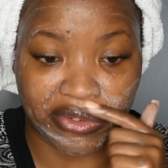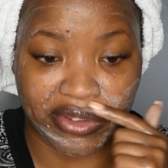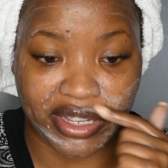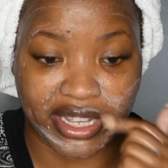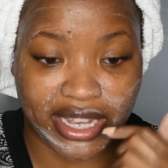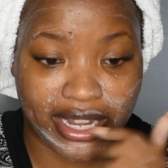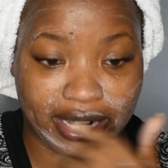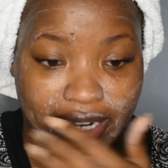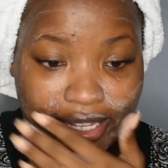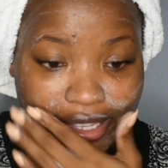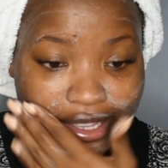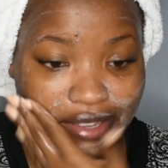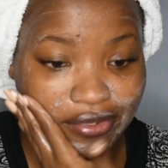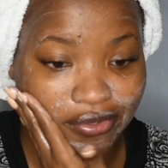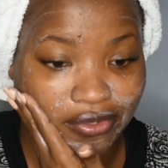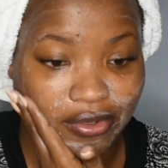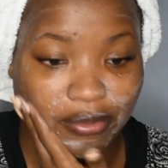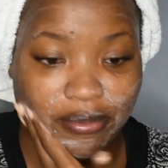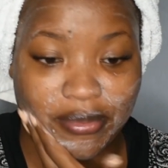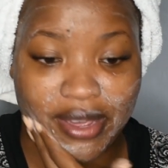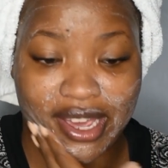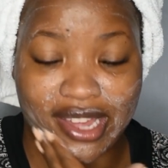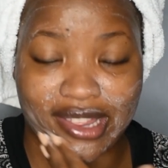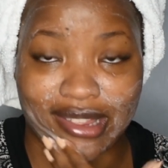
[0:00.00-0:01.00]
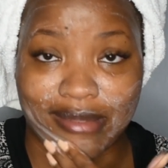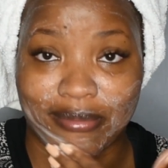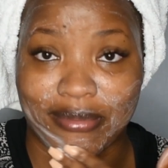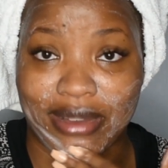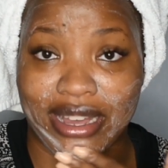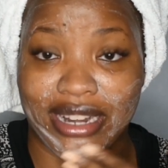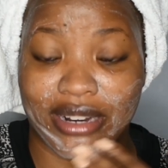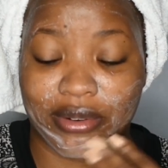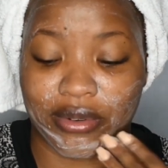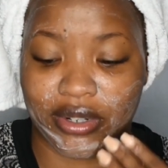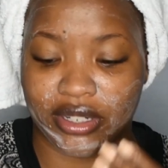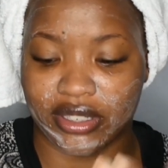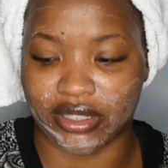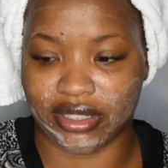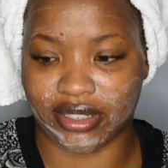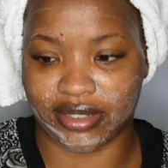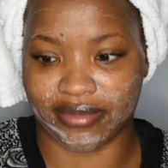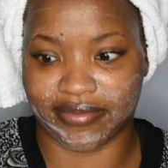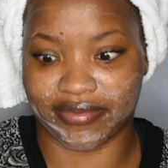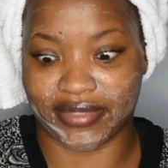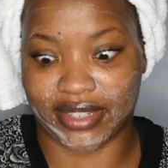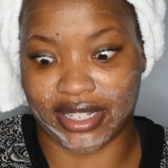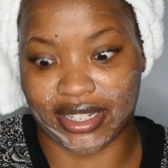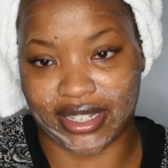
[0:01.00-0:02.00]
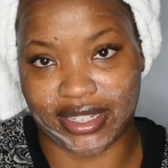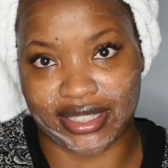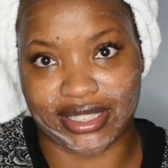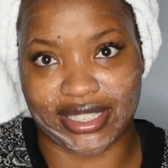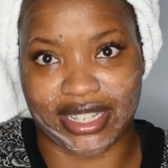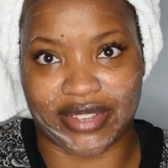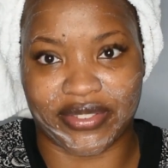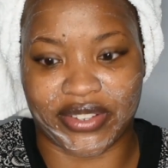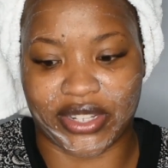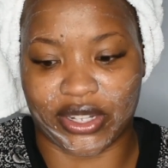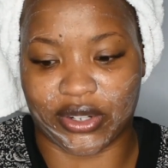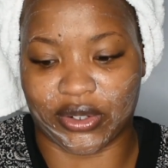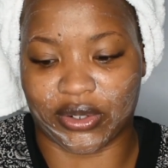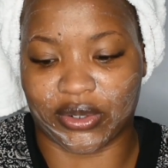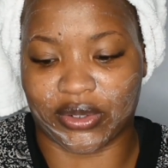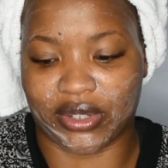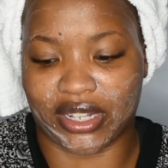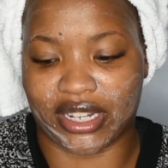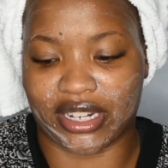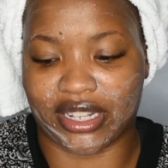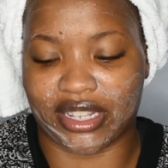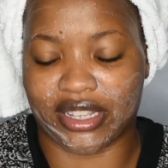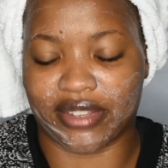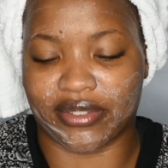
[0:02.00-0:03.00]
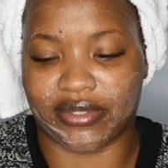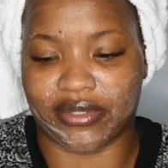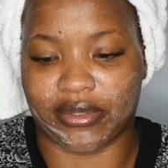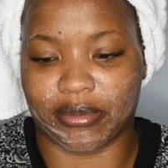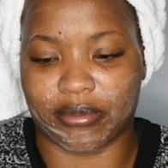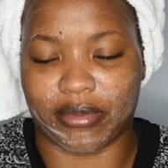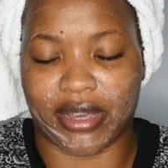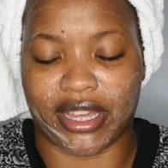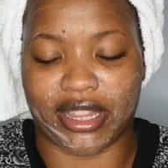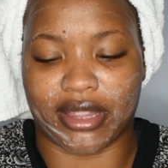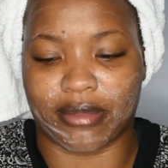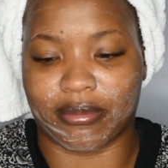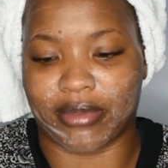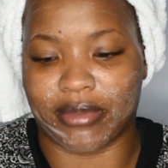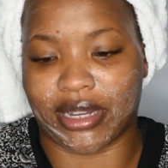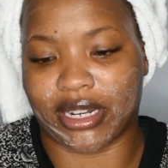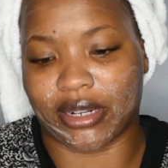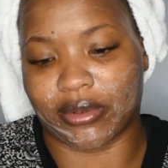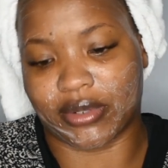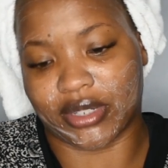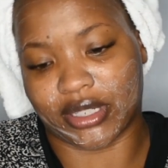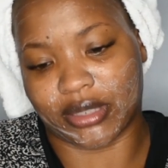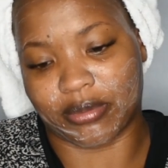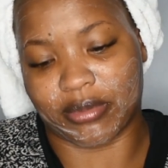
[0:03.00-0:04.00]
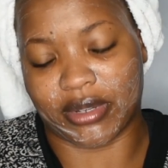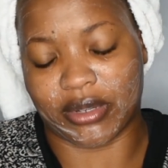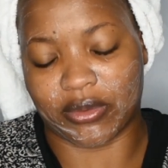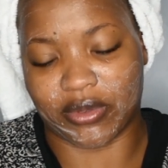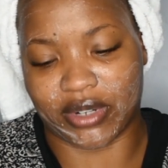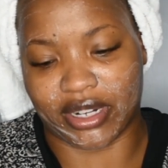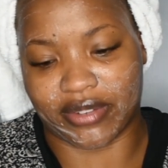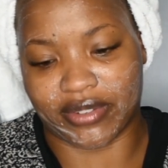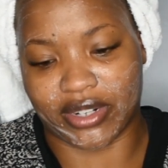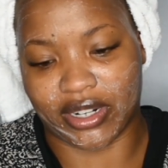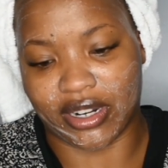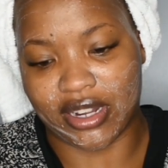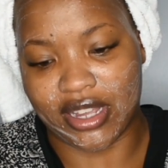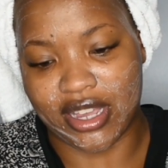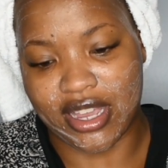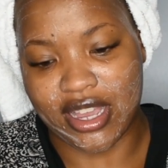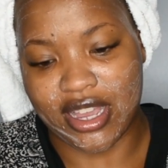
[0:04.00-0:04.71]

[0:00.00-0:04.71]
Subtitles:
We got a gift from Bath and Body Works. A 7-year-old got a gift from Bath and Body Works, but whatever.